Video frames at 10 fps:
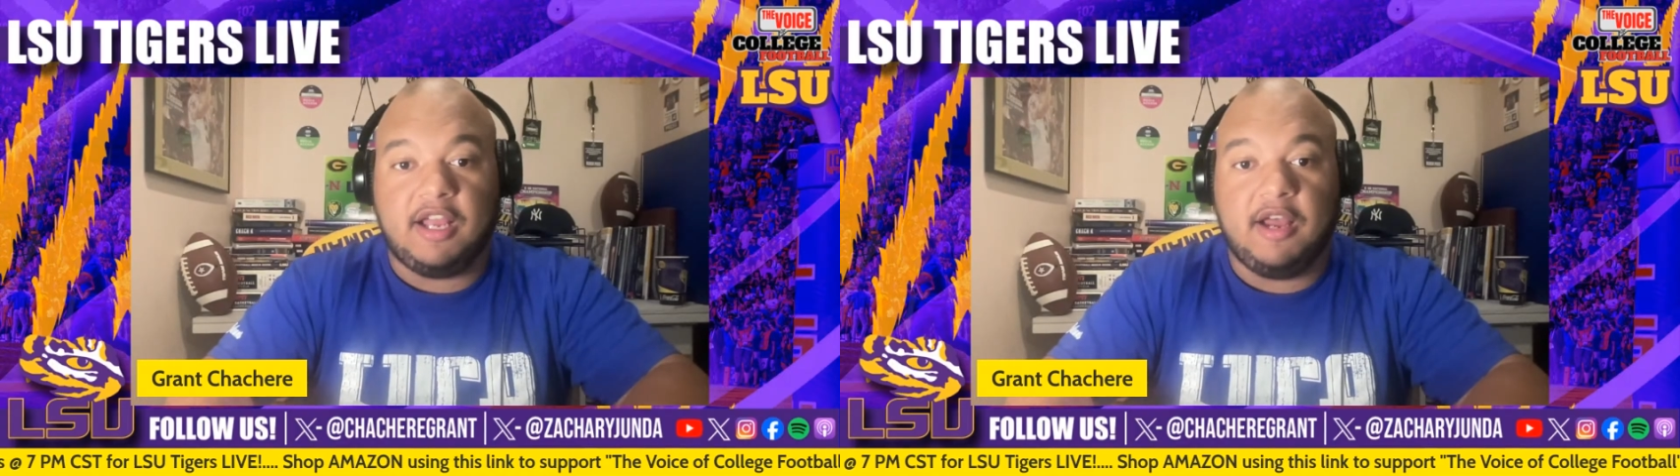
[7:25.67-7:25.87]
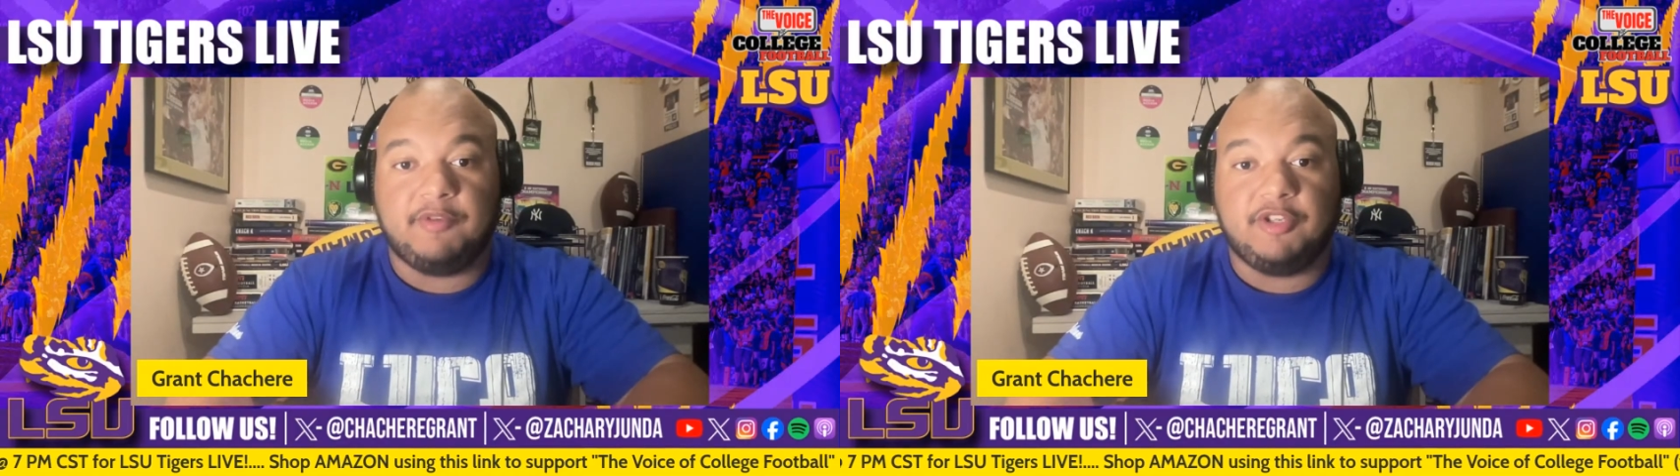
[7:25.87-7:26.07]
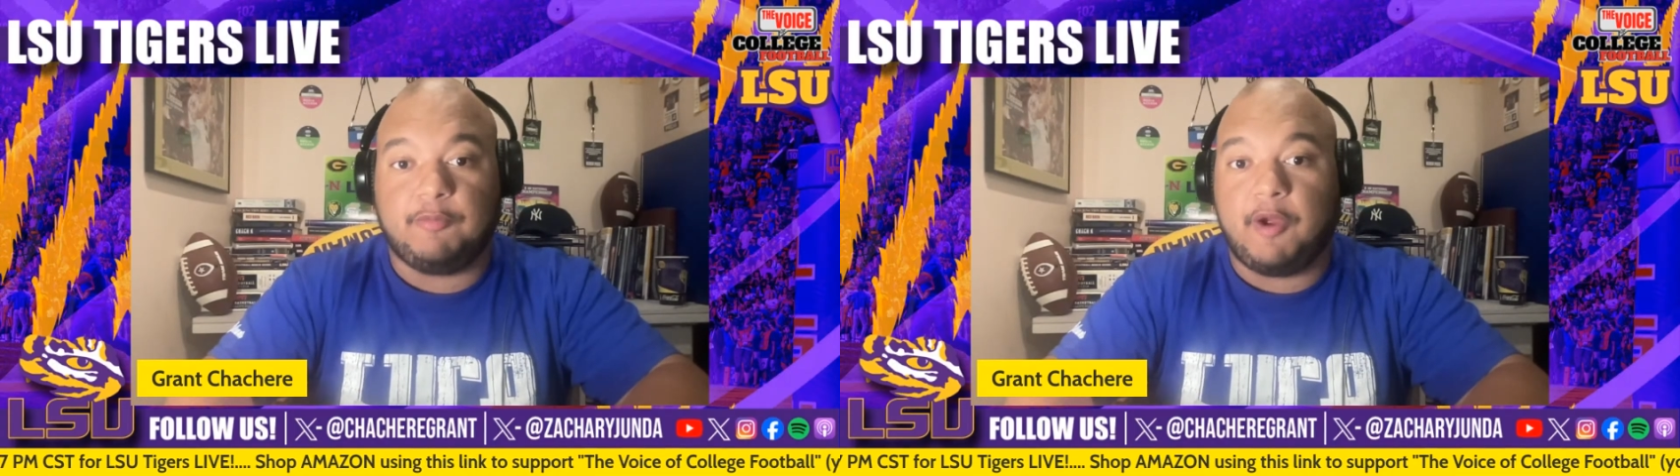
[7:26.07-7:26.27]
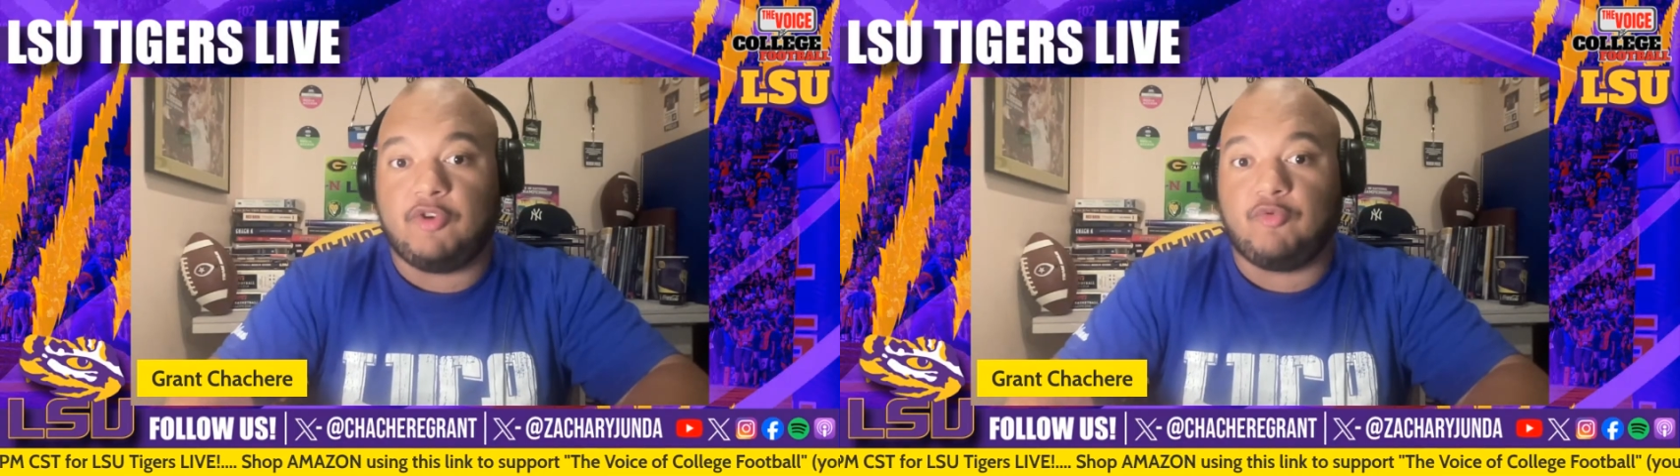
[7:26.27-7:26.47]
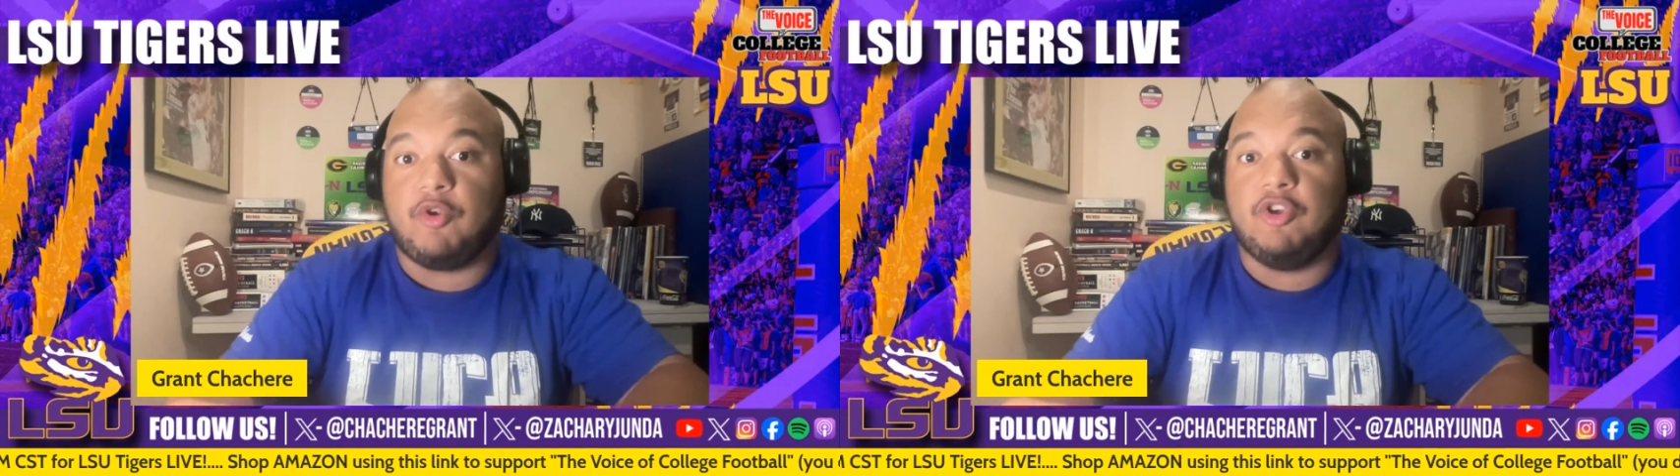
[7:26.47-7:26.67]
come to the
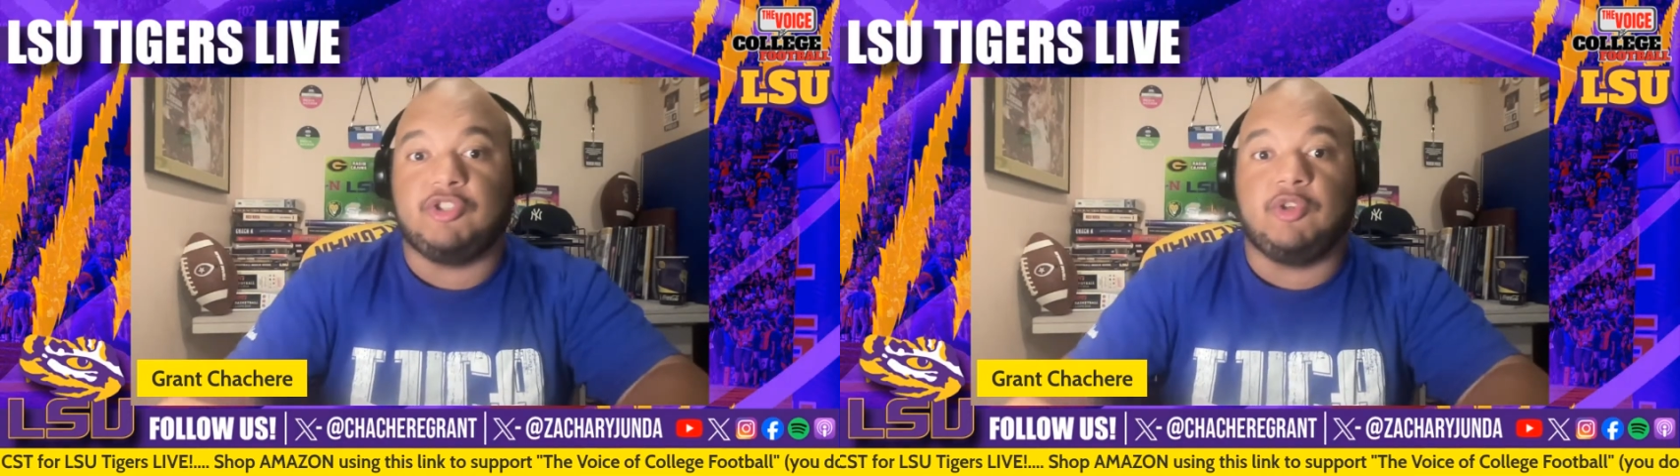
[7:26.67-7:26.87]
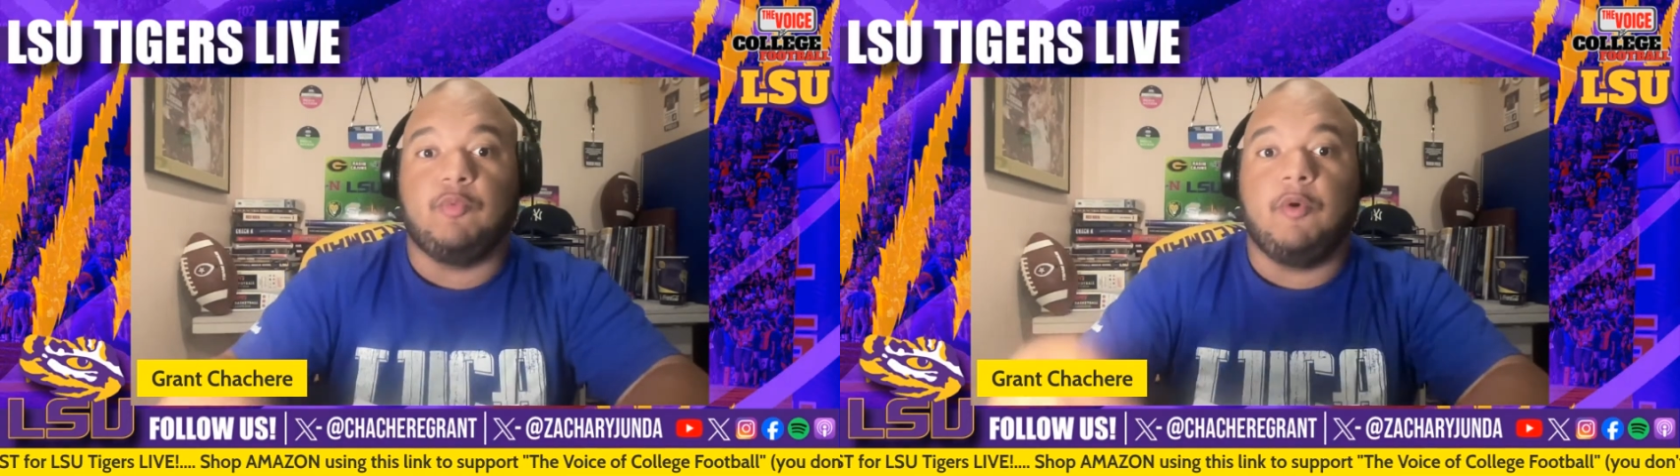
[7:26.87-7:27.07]
Ponderosa.